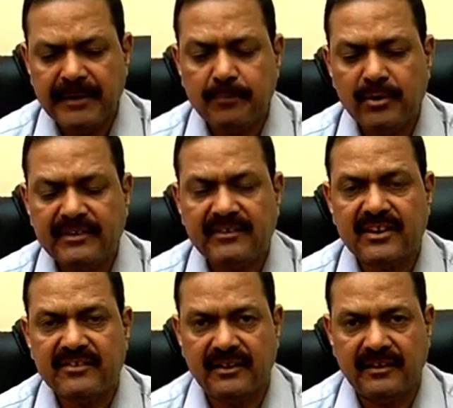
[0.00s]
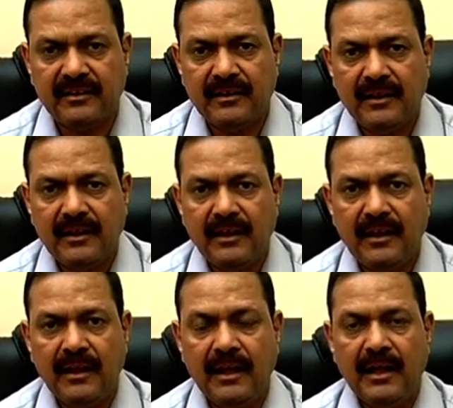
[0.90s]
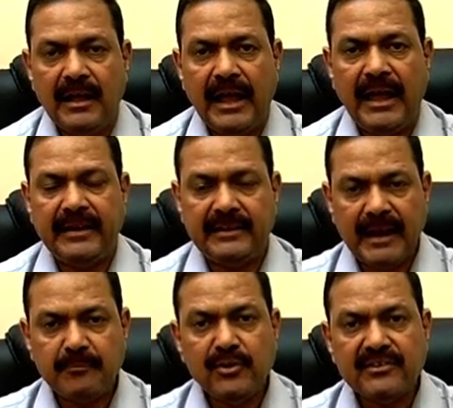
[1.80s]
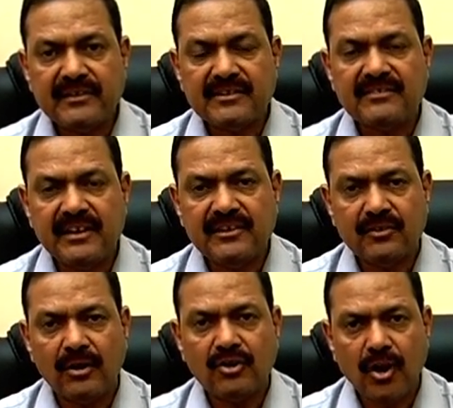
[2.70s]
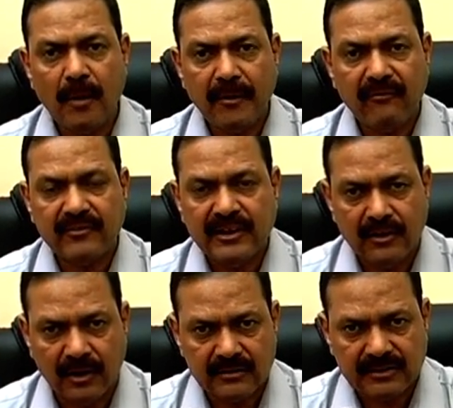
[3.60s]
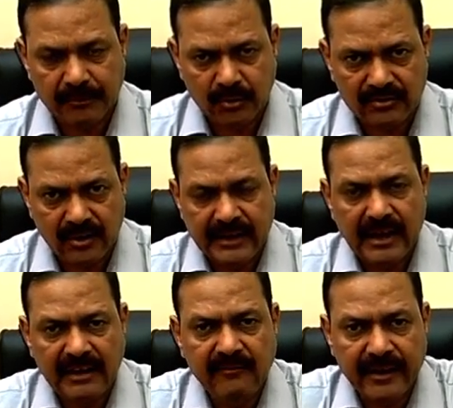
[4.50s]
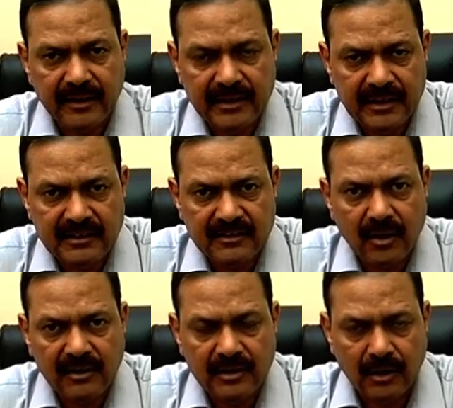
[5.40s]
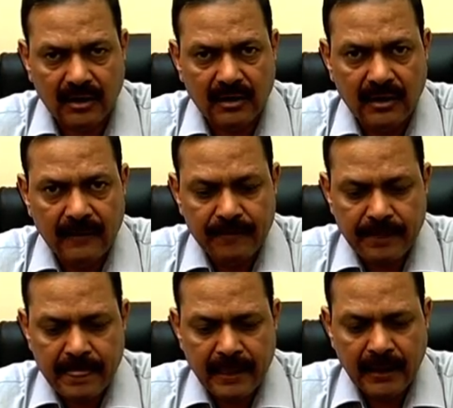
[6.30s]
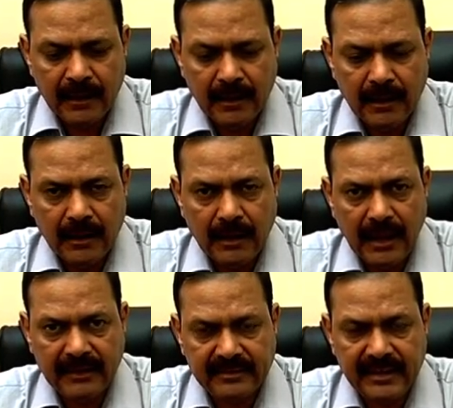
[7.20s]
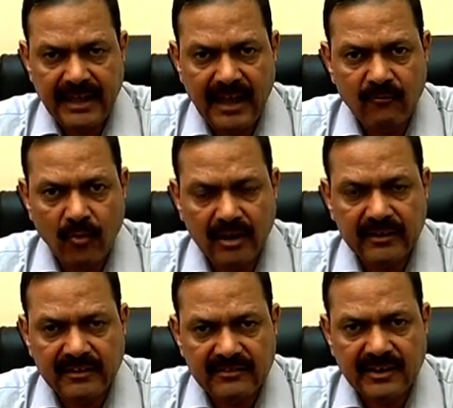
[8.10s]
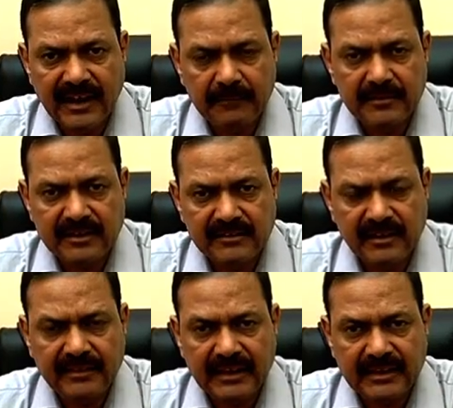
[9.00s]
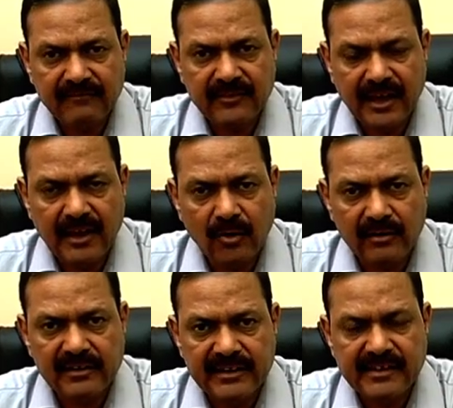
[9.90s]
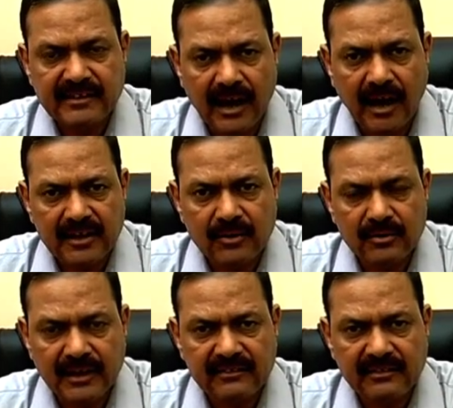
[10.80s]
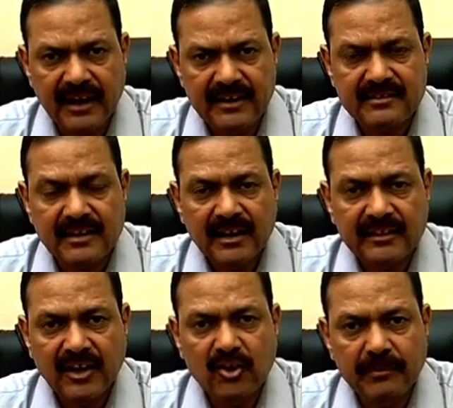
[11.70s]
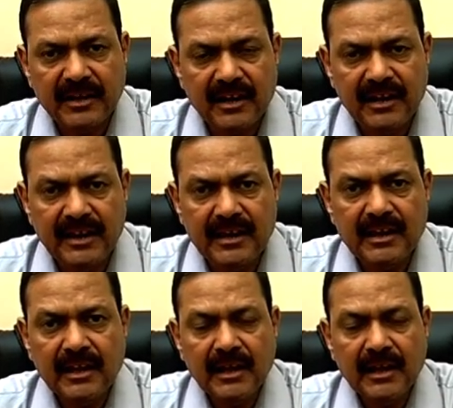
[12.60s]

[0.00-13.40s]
police station, and that police station is on top of hillock, suppose anyway it is on hillock, and they have warned the district administration that if they are not releasing the hardcore Naxalites, they would be killing